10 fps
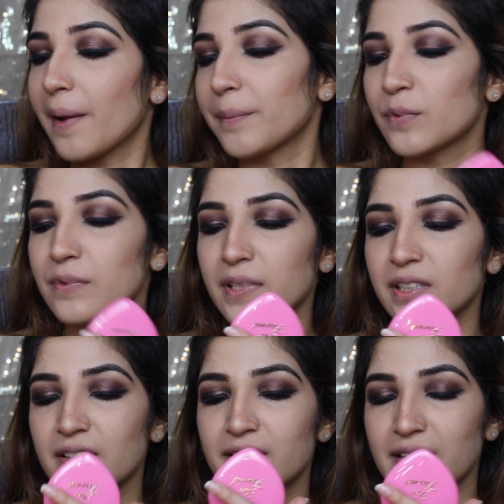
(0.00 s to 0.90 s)
I'm
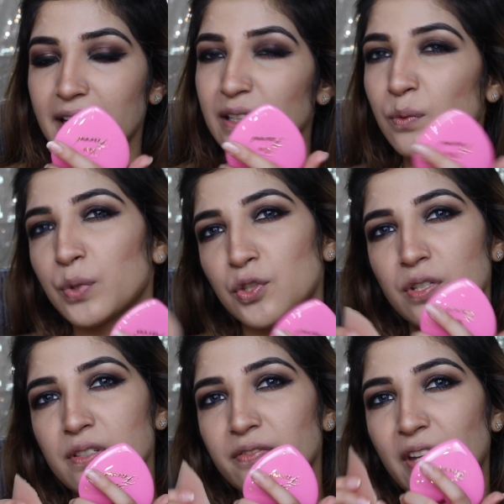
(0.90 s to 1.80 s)
using this side, which
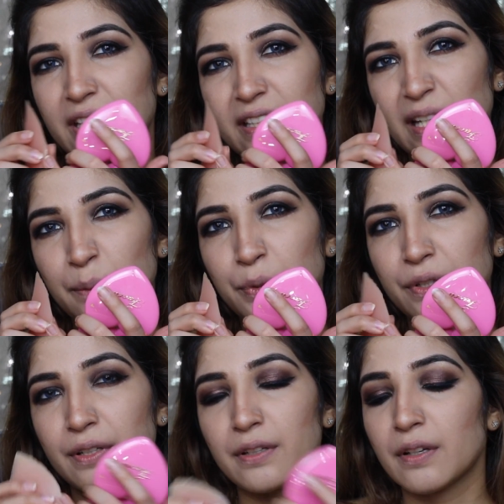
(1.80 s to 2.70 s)
is very
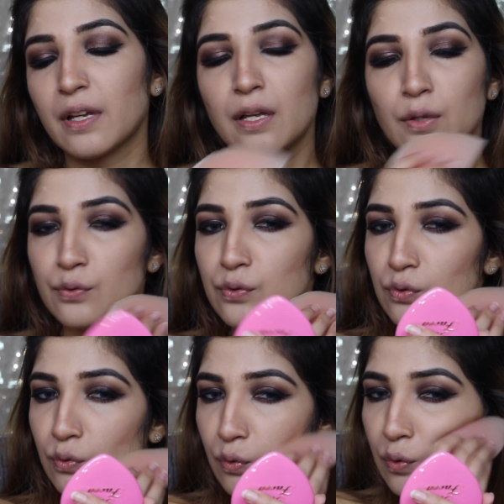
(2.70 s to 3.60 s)
tapered,
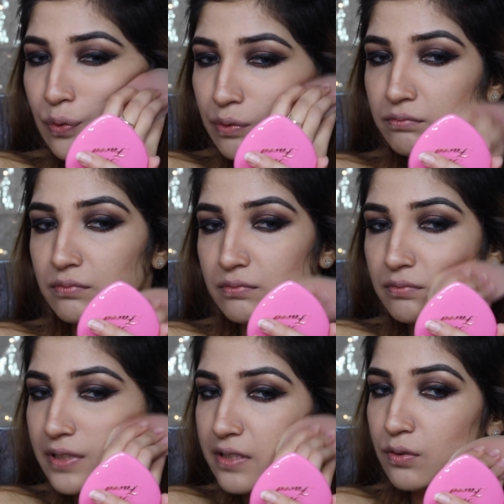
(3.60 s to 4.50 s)
so
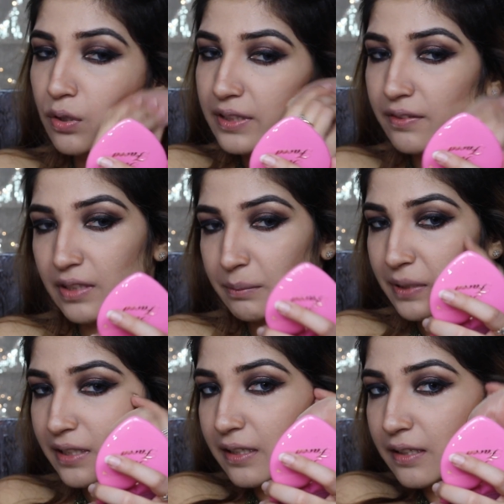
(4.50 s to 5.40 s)
it's not giving
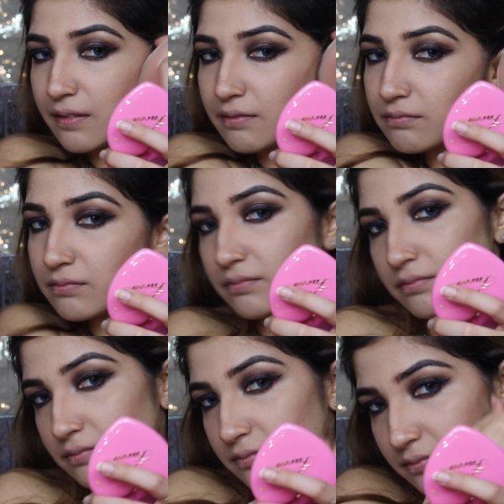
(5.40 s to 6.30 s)
me
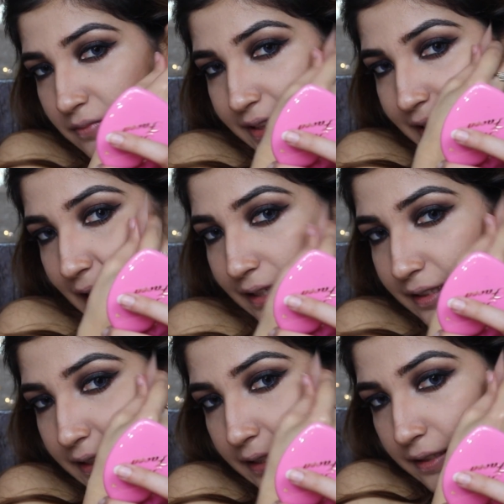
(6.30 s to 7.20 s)
that
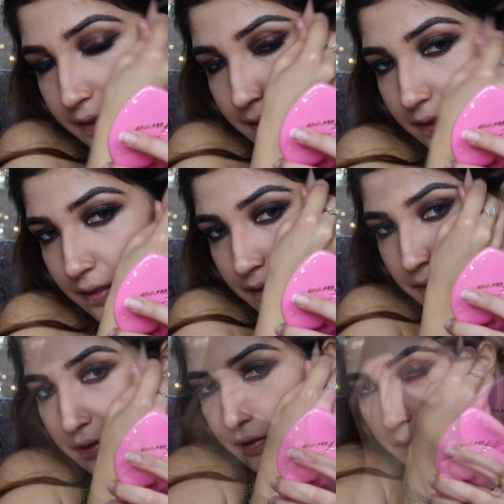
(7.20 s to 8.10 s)
great a result.
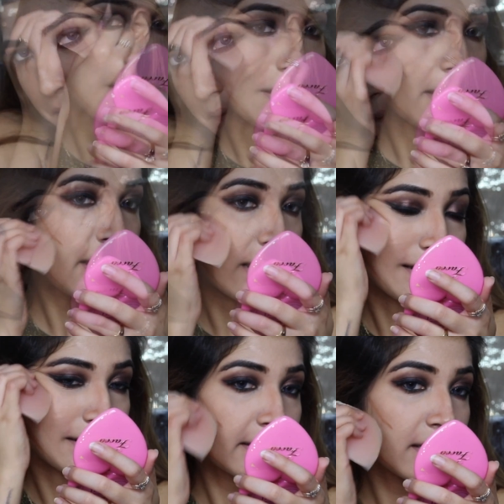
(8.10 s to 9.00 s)

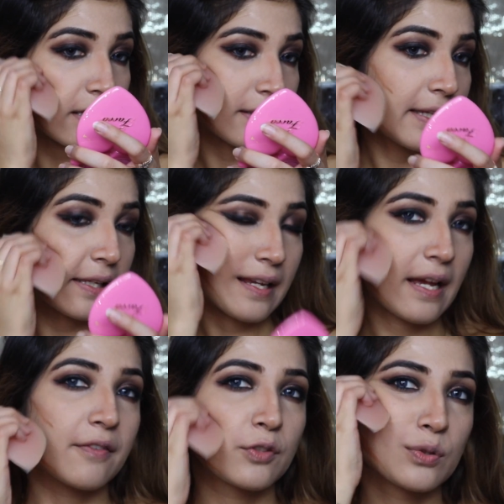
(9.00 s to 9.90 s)
I think again I
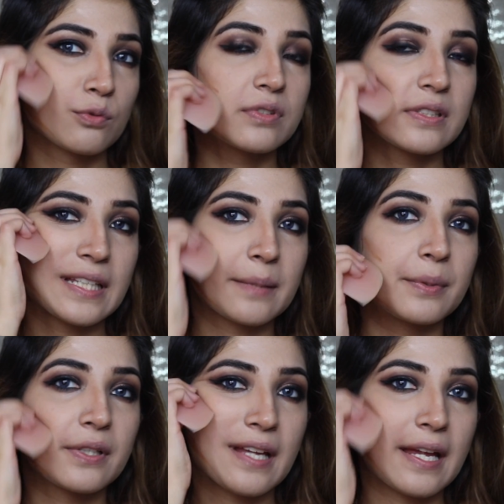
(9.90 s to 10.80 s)
have to use the
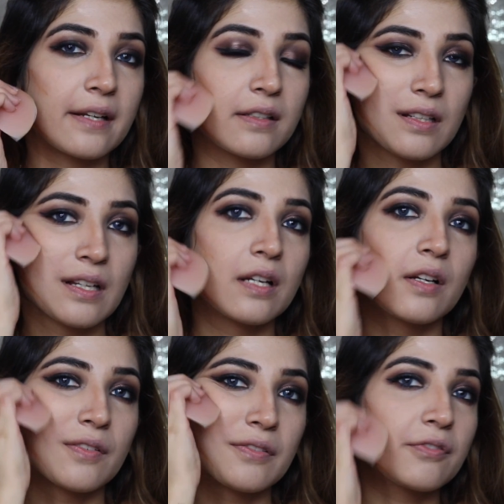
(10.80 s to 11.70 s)
tapered end
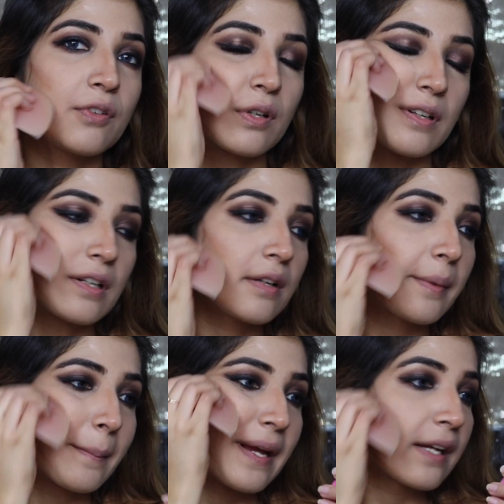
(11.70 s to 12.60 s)
for
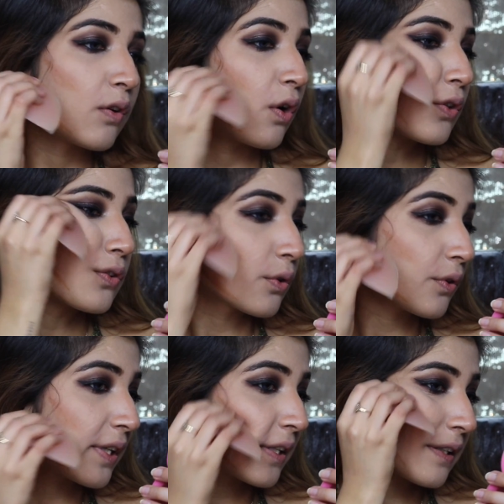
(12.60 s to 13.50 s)
my
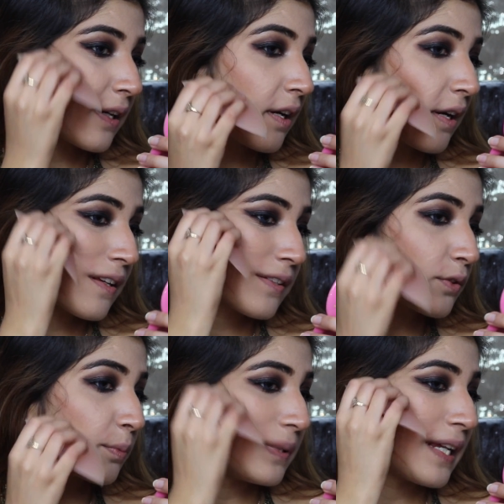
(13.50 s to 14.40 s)
contour area
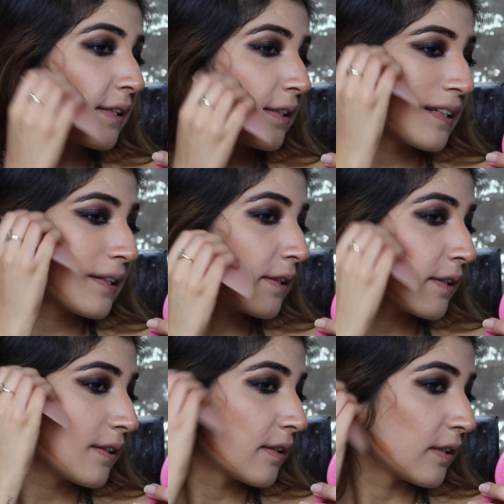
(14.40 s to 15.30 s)
to blend it.